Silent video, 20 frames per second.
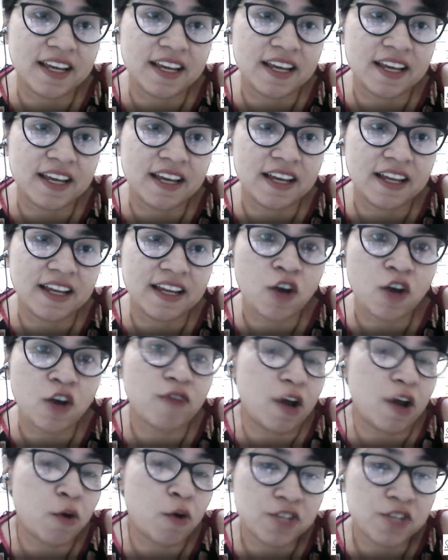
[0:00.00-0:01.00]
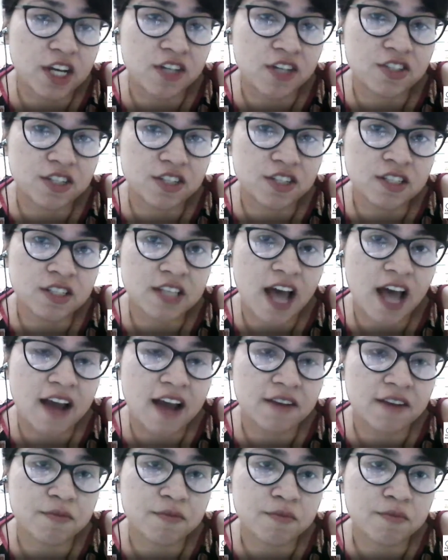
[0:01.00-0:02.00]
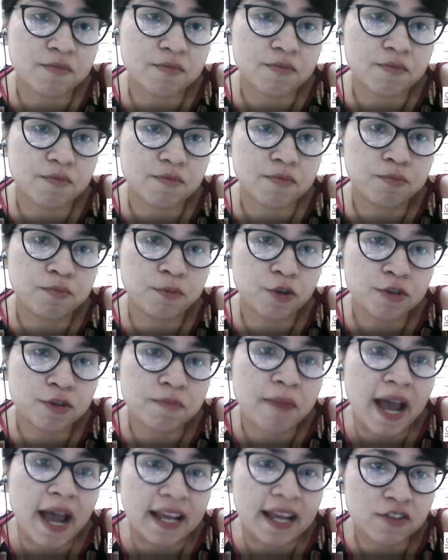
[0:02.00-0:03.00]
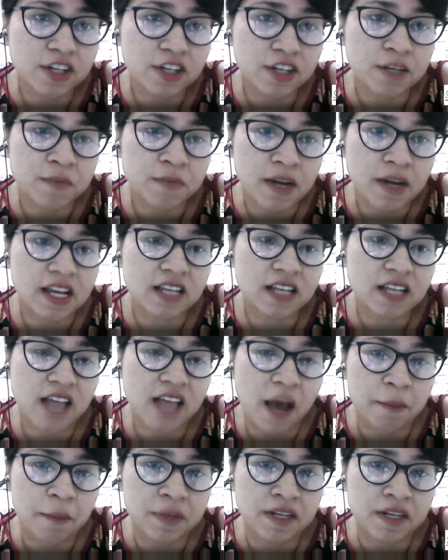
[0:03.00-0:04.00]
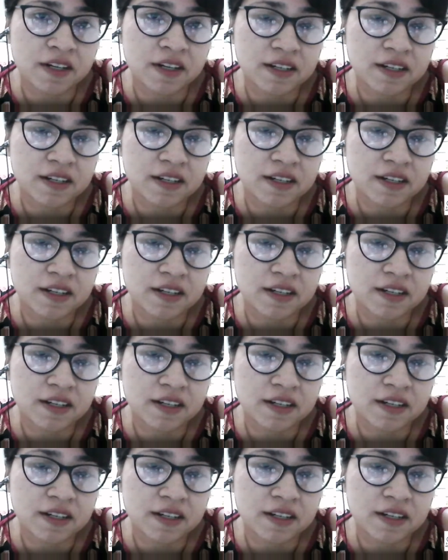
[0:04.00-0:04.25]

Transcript: Now, objections are put by trademark examiner